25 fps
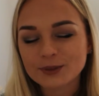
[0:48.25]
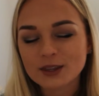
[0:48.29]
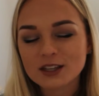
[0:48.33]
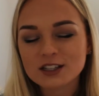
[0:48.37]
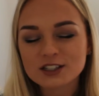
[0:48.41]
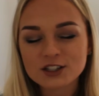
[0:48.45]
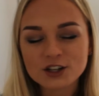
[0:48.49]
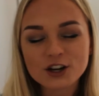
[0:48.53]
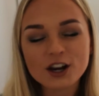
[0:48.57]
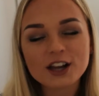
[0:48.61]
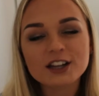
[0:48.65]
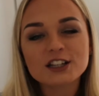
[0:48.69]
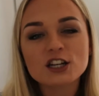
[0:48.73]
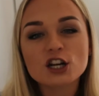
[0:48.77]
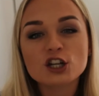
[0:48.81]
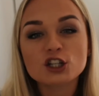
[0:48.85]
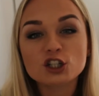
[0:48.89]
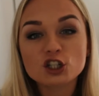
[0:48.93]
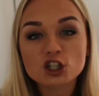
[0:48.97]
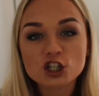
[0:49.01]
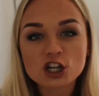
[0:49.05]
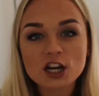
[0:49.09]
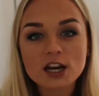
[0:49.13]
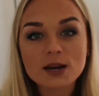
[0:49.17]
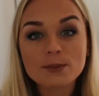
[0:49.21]
So like
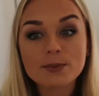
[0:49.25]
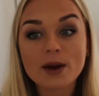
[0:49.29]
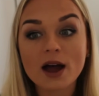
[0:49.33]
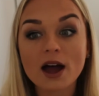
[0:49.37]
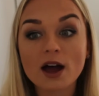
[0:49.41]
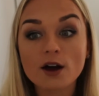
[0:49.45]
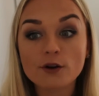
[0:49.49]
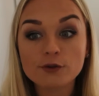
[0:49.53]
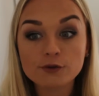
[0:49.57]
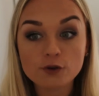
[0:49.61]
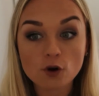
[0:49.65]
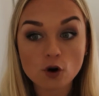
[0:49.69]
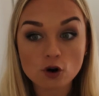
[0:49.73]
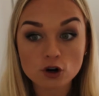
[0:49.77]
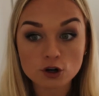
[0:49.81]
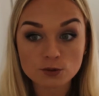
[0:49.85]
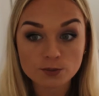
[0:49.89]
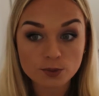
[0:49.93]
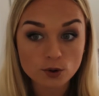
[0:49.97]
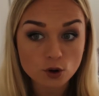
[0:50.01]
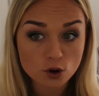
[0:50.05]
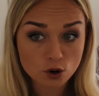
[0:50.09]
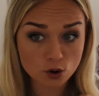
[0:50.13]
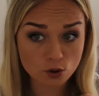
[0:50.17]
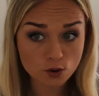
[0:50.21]
just cheap,
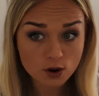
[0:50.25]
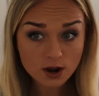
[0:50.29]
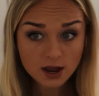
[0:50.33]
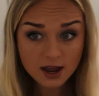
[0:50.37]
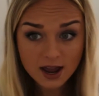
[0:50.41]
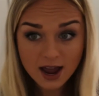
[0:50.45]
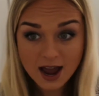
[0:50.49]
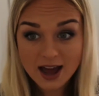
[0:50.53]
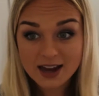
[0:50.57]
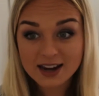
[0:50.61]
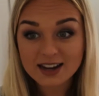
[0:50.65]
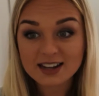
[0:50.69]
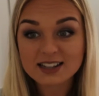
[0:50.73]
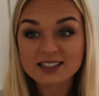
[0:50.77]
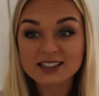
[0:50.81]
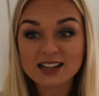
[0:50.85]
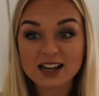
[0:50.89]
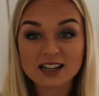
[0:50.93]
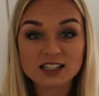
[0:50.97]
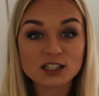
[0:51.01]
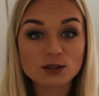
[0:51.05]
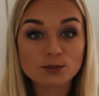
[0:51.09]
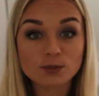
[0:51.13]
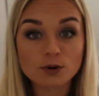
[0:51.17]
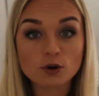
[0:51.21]
affordable and
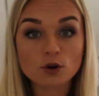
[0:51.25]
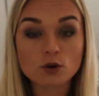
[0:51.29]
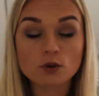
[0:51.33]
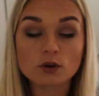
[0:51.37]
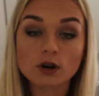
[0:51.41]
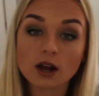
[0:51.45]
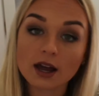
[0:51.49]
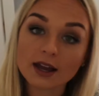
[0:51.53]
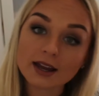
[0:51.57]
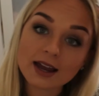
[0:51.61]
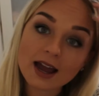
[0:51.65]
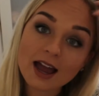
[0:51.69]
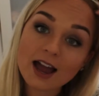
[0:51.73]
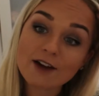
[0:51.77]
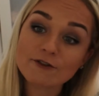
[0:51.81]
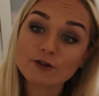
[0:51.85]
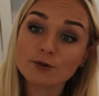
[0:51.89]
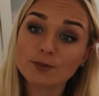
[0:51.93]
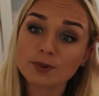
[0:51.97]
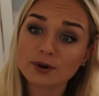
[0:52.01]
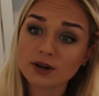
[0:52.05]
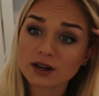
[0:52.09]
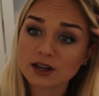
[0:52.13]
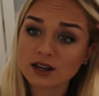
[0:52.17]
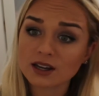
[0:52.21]
accessible, like
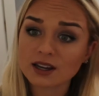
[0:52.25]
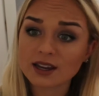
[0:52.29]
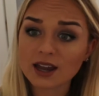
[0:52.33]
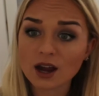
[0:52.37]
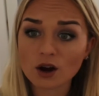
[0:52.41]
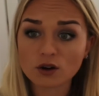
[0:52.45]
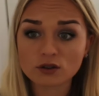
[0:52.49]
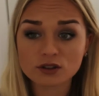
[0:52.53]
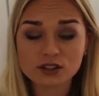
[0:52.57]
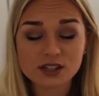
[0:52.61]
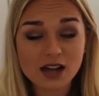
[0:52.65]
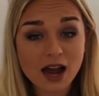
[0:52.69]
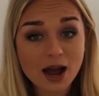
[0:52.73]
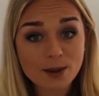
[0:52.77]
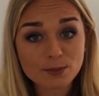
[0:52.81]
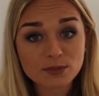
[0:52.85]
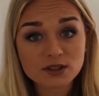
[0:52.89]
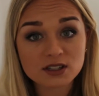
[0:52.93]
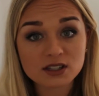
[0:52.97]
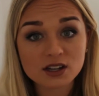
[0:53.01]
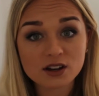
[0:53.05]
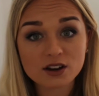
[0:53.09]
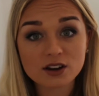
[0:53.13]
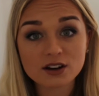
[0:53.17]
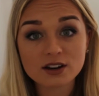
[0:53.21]
everybody can get onto
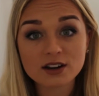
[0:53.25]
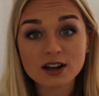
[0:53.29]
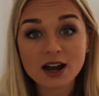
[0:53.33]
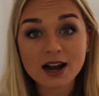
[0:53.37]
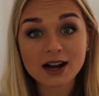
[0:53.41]
Amazon,